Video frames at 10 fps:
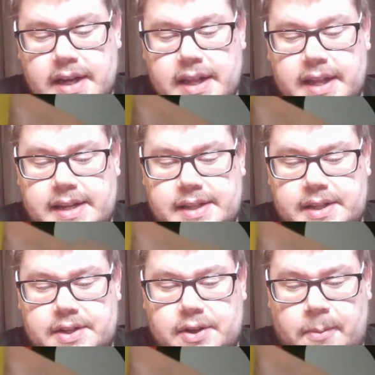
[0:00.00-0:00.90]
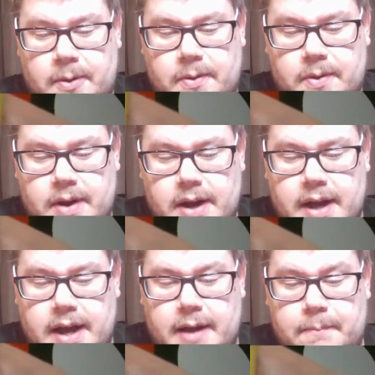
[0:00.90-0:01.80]
There's the Sobble,
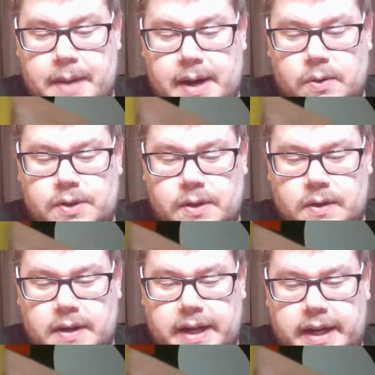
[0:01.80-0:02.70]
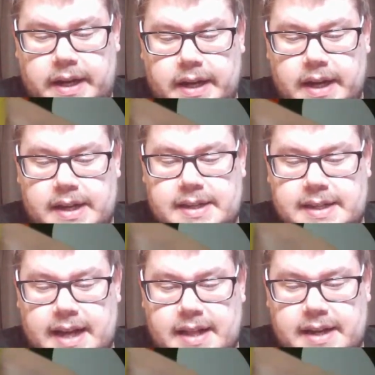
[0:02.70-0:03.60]
Baltoy,
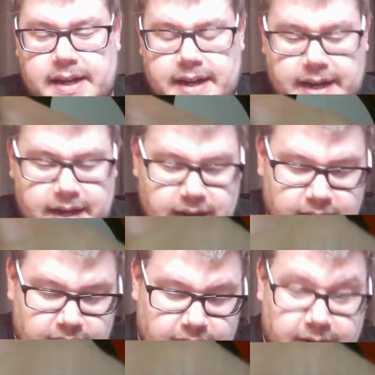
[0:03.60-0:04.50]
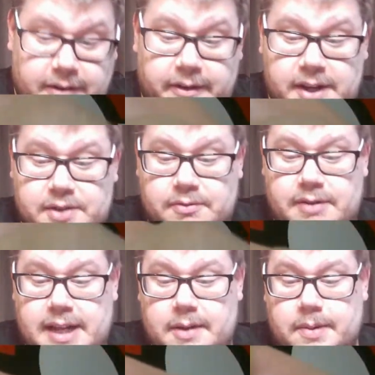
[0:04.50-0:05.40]
Salandit, a reverse
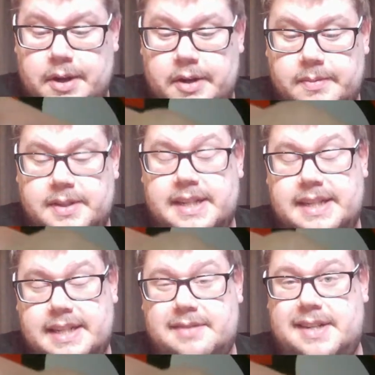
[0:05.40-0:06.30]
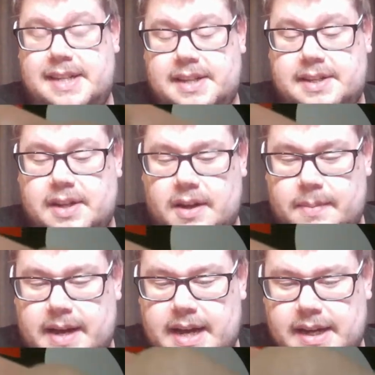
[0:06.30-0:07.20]
Rillaboom, so this is really the starter
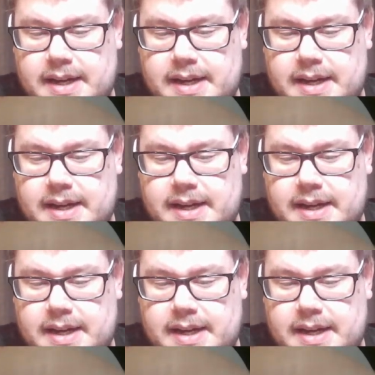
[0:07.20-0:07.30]
pack.